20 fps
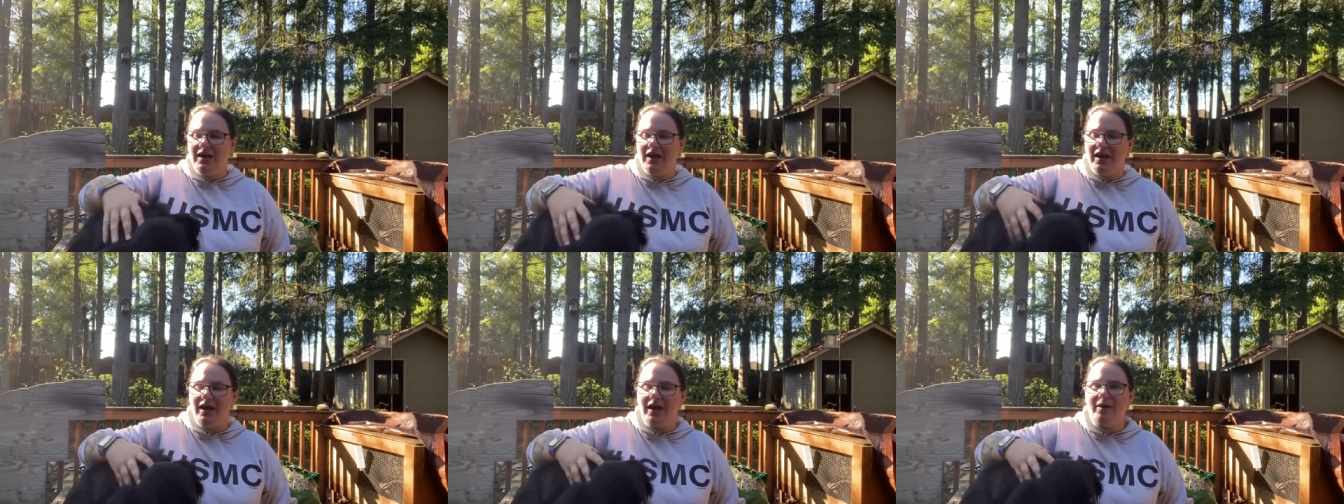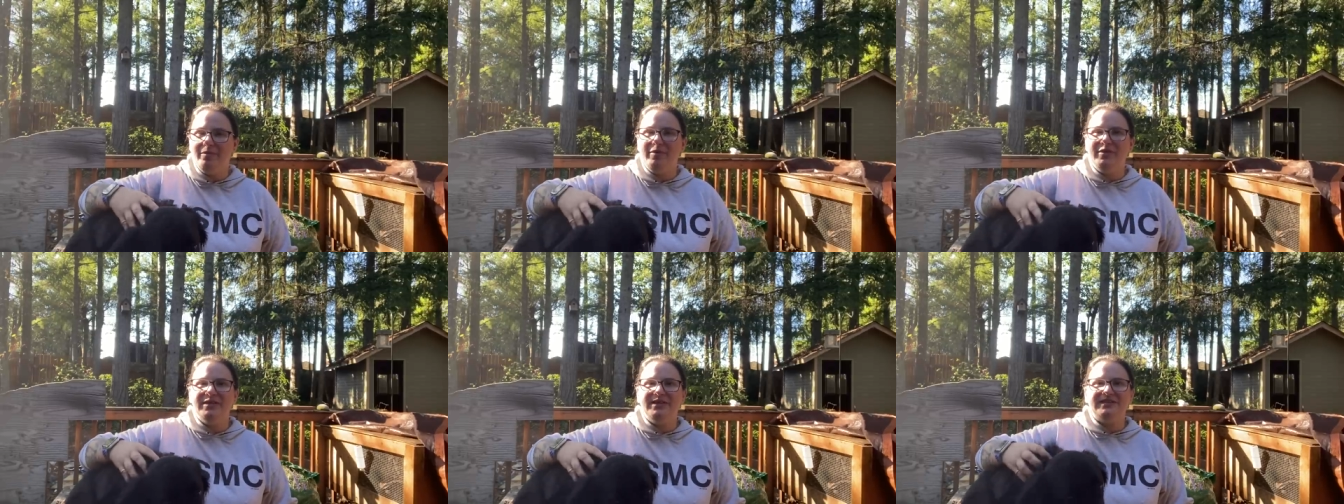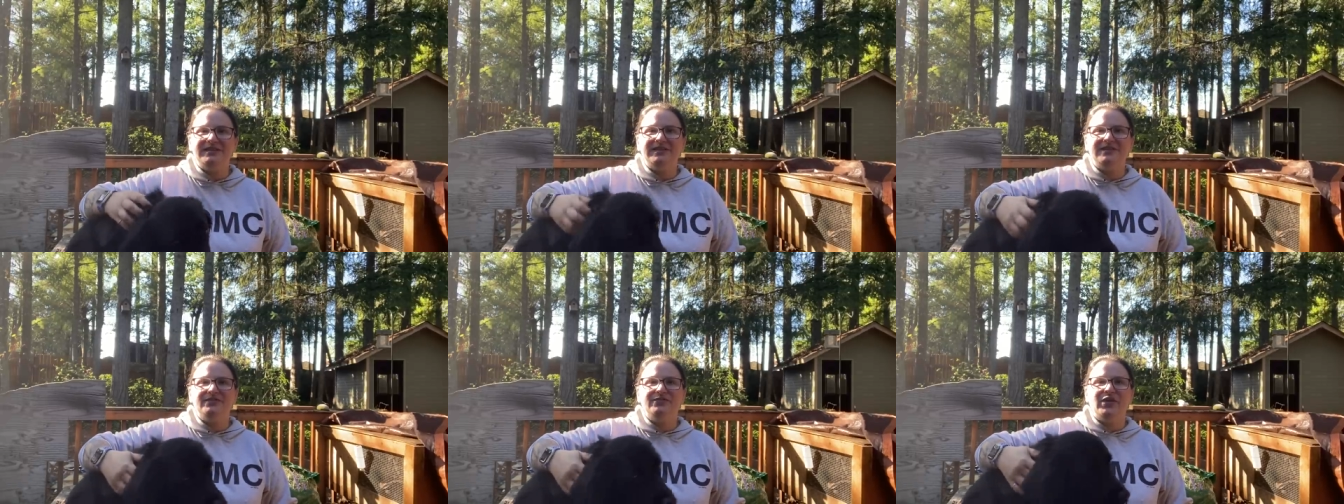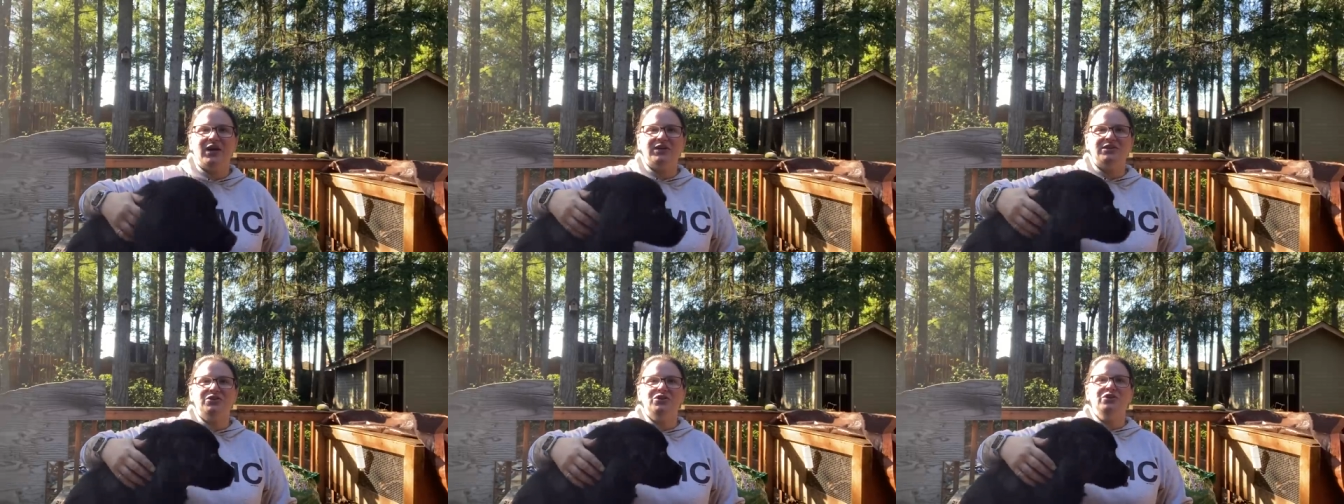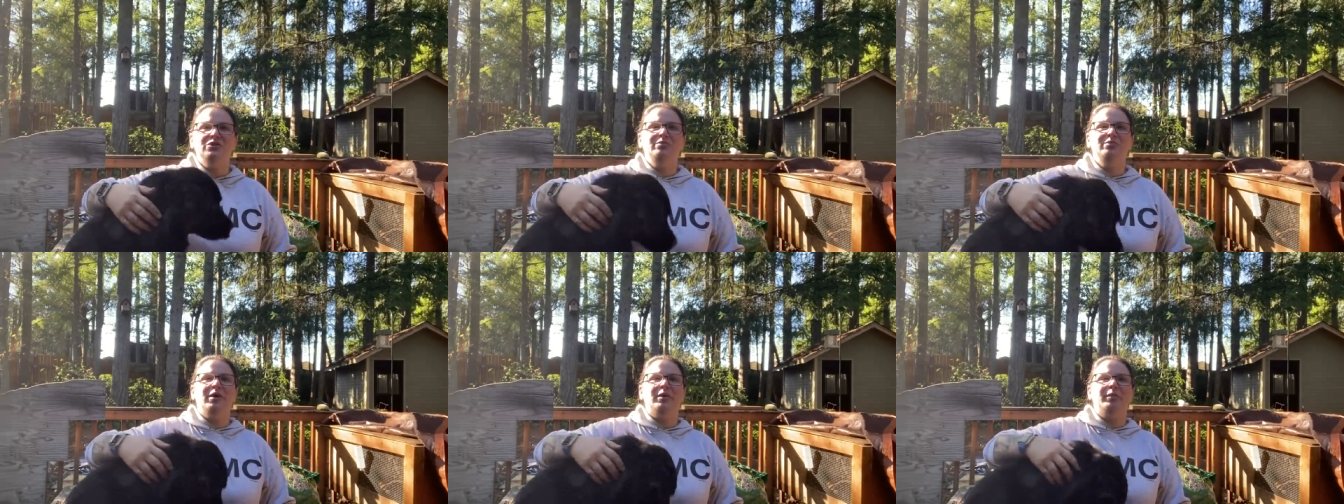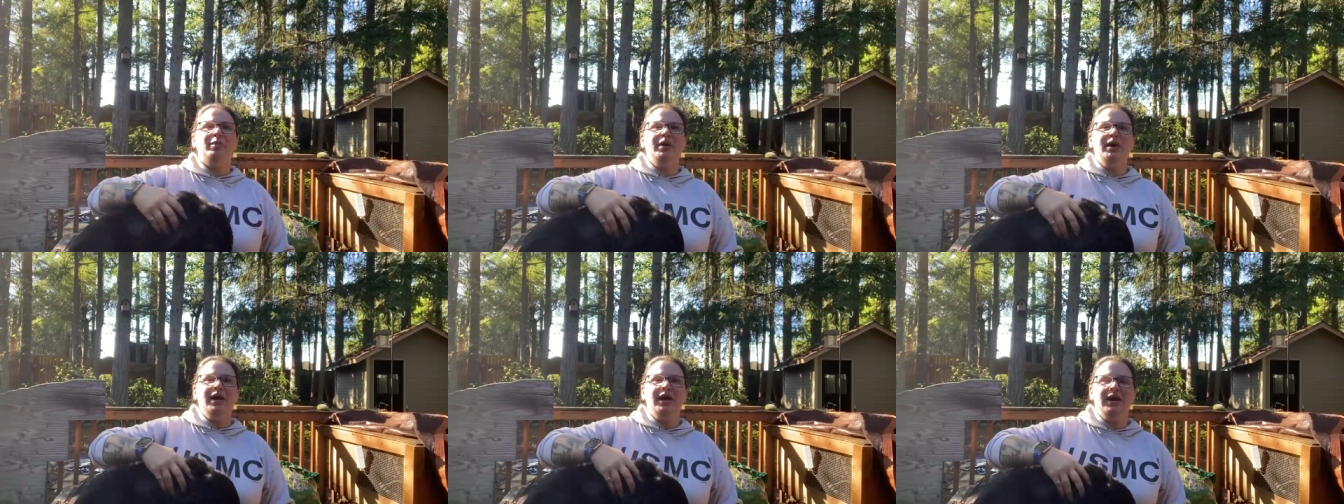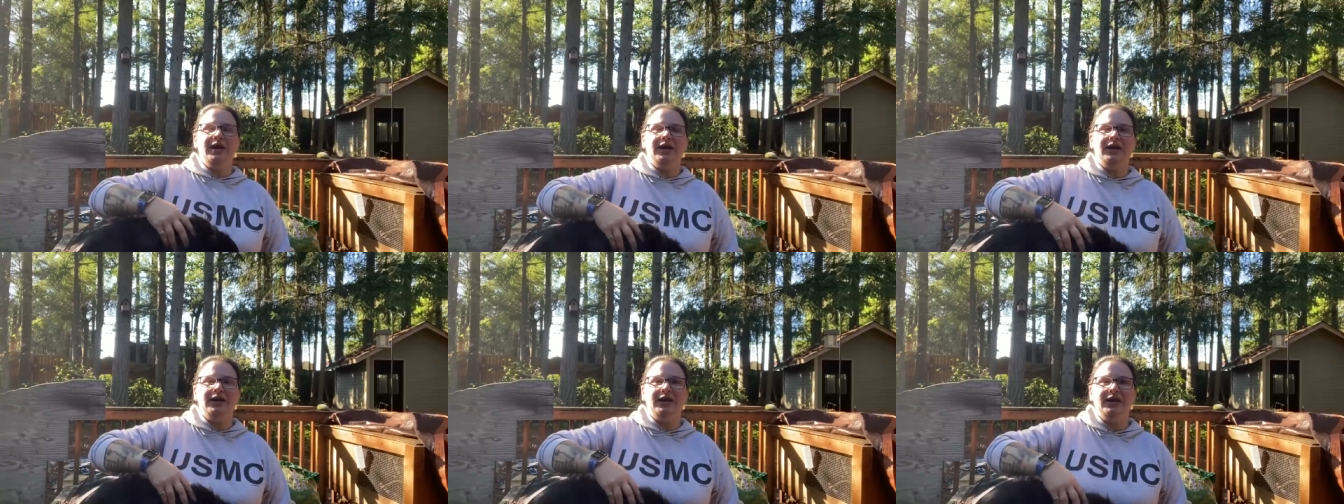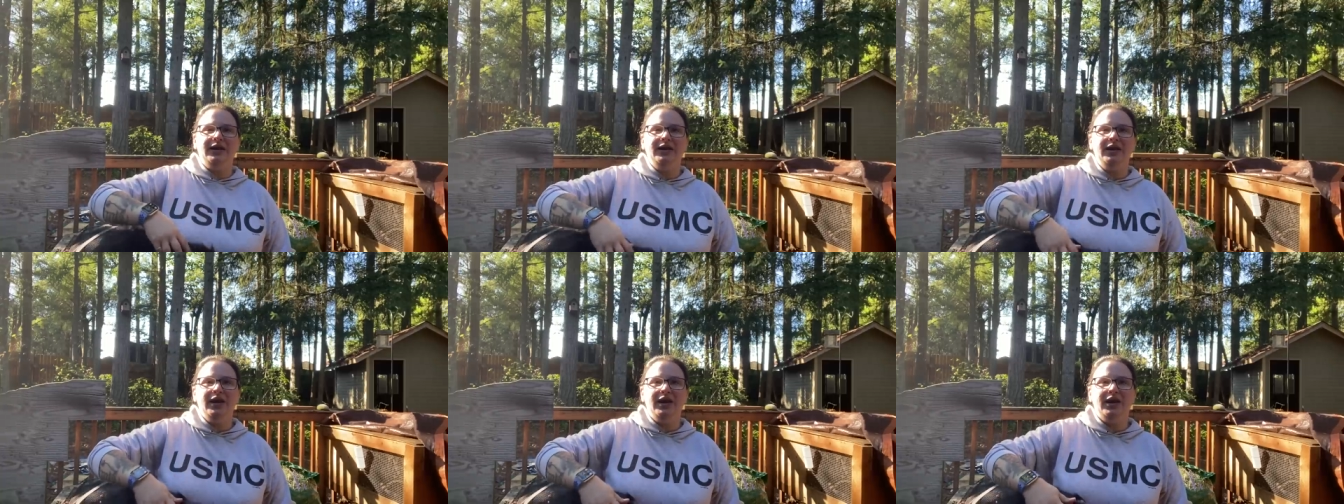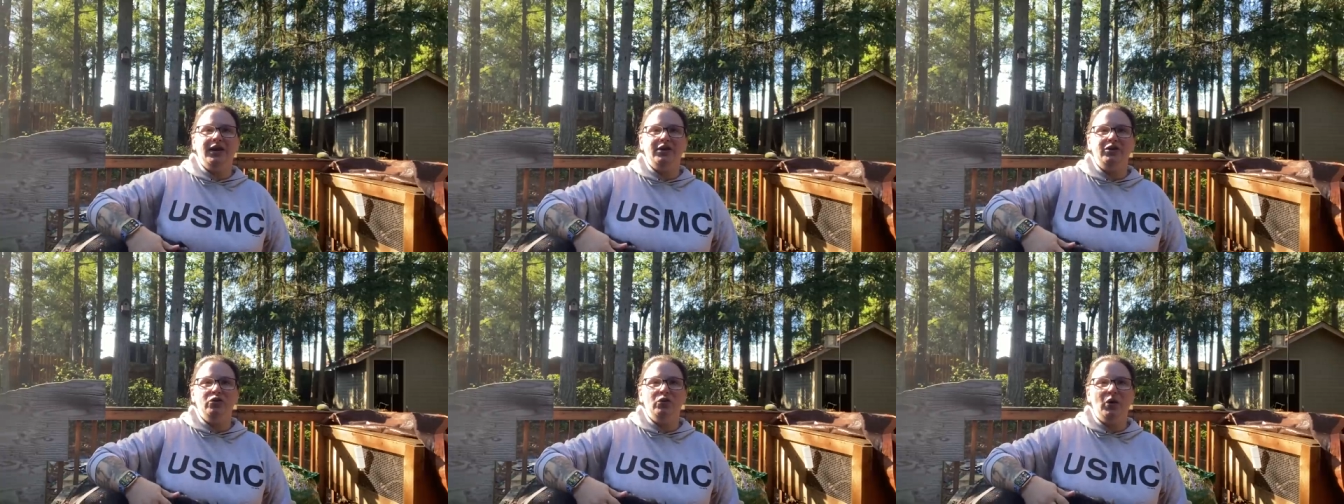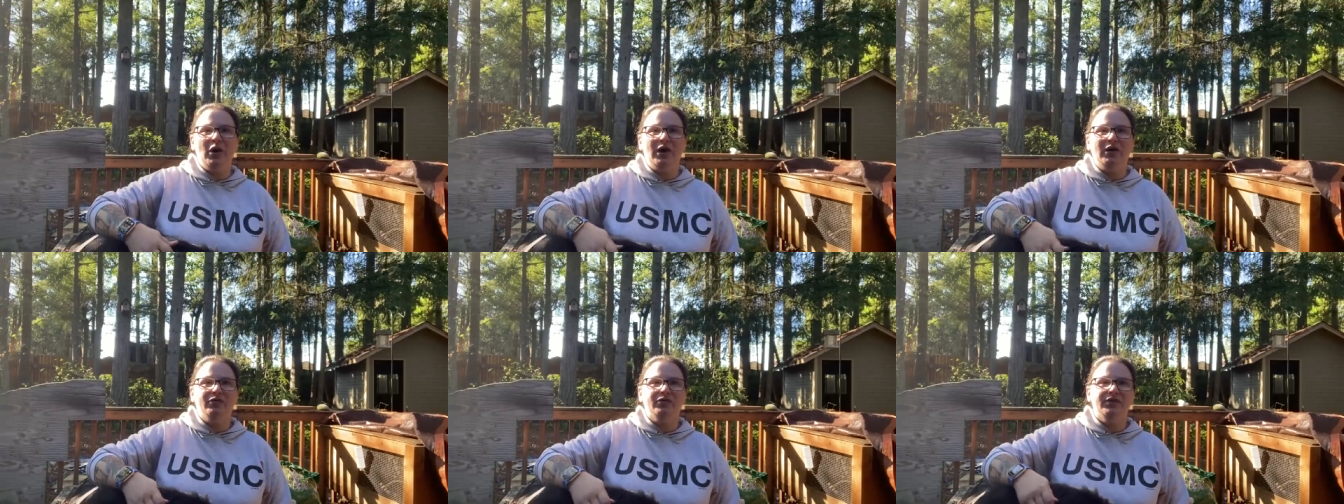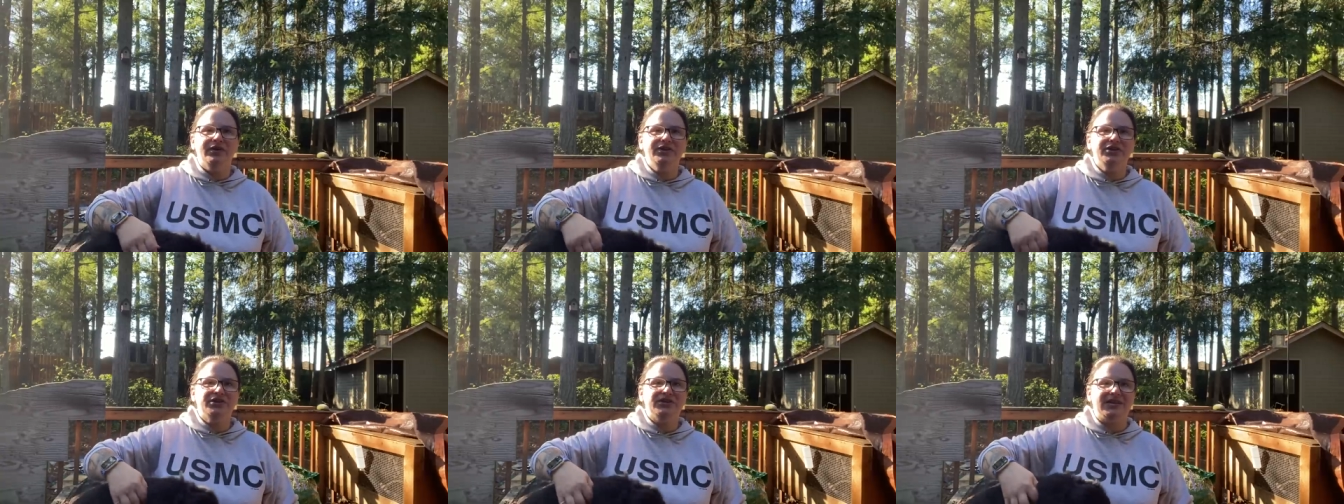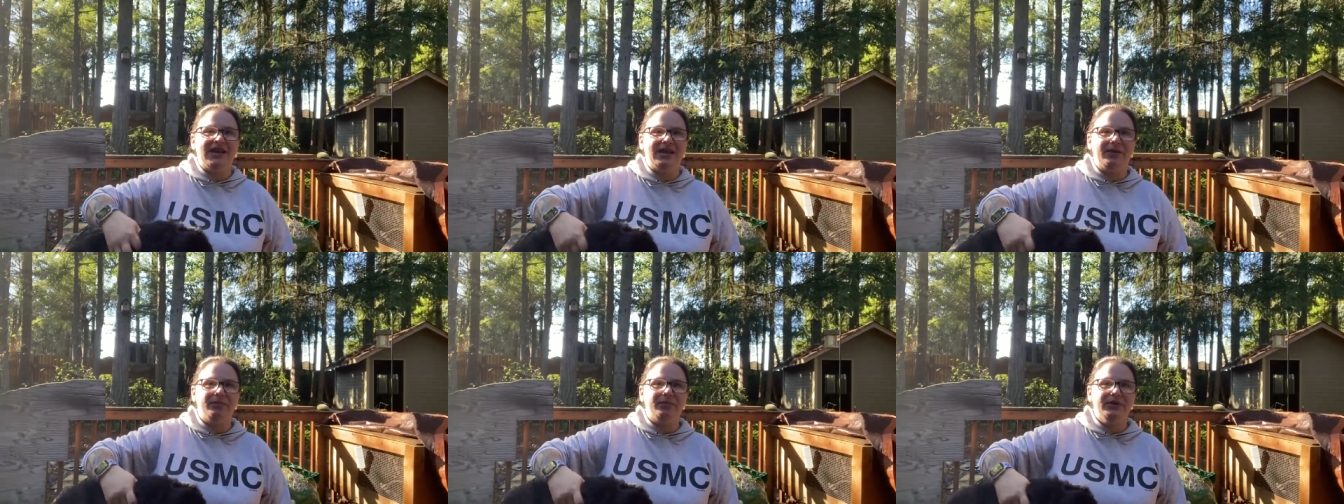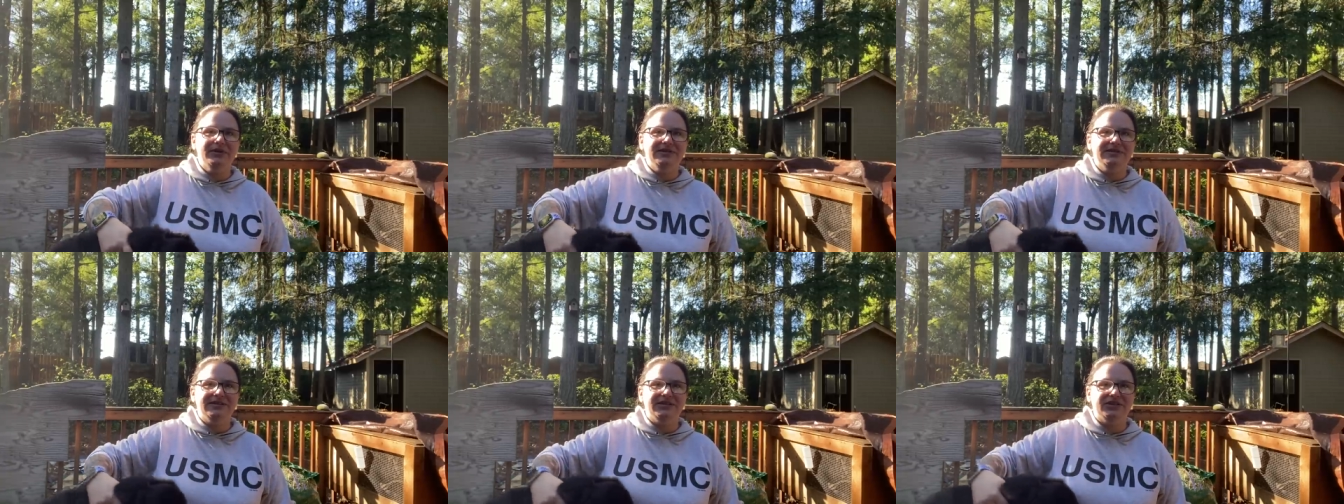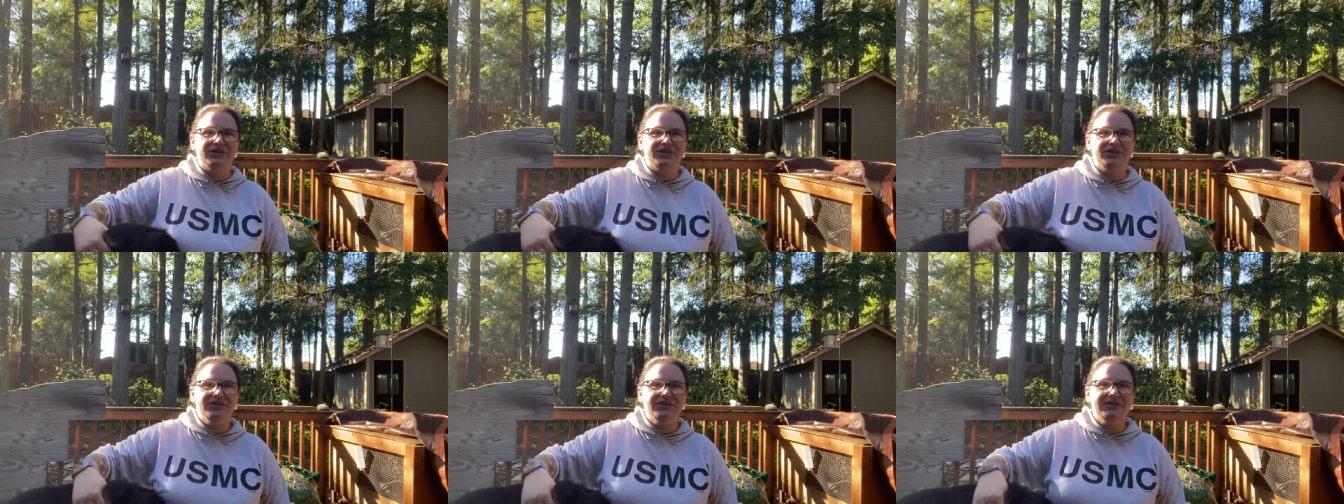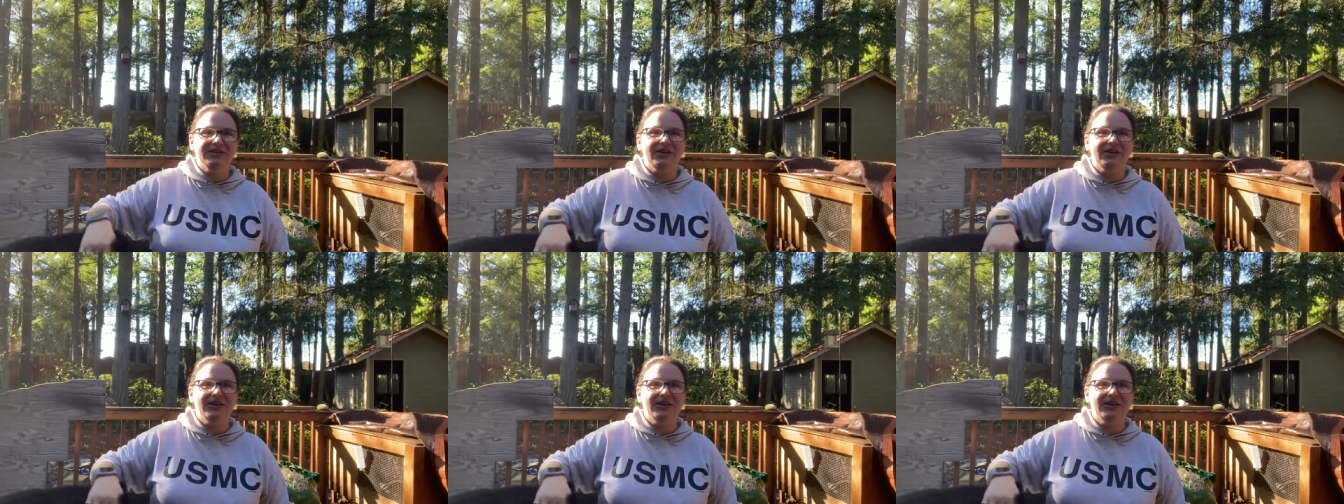Um, and this is floss tube number 80 and you have reached SamBrie Stitches